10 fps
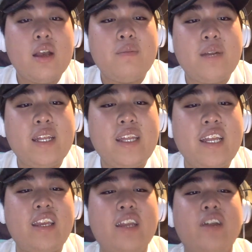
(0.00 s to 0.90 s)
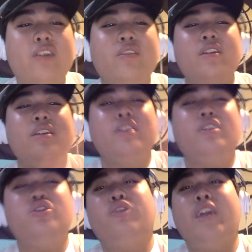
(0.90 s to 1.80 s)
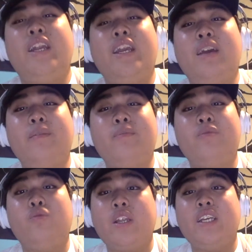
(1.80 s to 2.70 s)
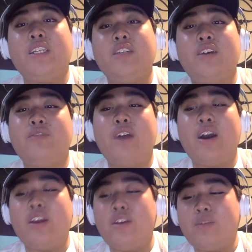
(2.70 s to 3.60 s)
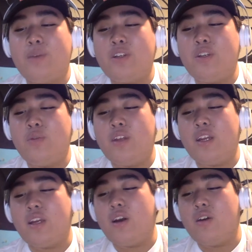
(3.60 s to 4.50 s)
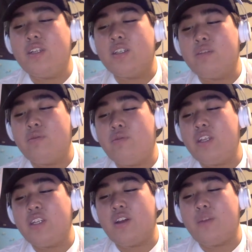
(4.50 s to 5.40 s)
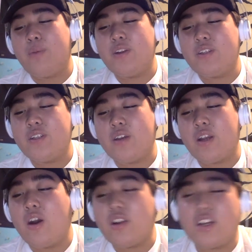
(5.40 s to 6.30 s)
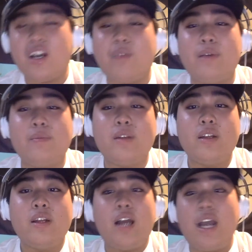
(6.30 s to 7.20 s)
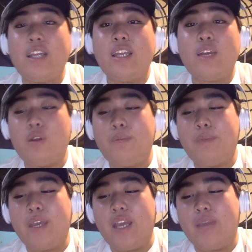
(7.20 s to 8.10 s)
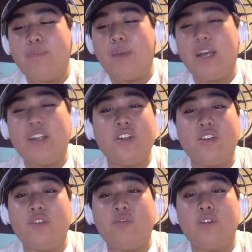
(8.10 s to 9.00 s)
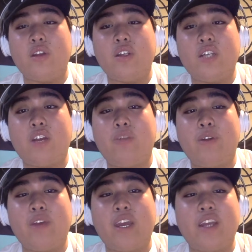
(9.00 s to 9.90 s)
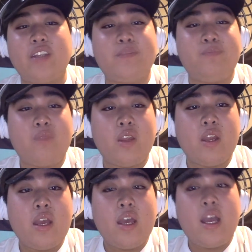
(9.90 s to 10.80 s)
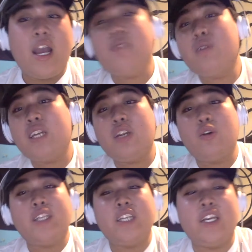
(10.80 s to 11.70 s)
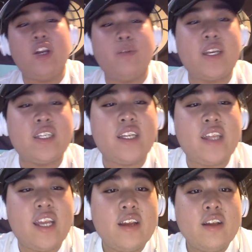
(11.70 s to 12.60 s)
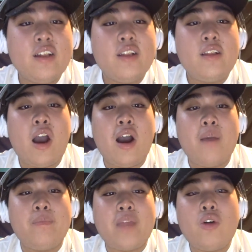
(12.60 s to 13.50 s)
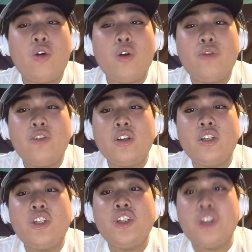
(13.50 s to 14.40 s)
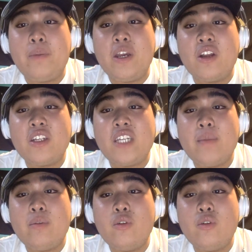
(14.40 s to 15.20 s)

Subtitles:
But I think, trading him when he still has value, especially with these other players on to come up, I think wouldn't be a bad decision for the Sacramento Kings. And I'm looking at OKC here because I think Al Horford should be on a team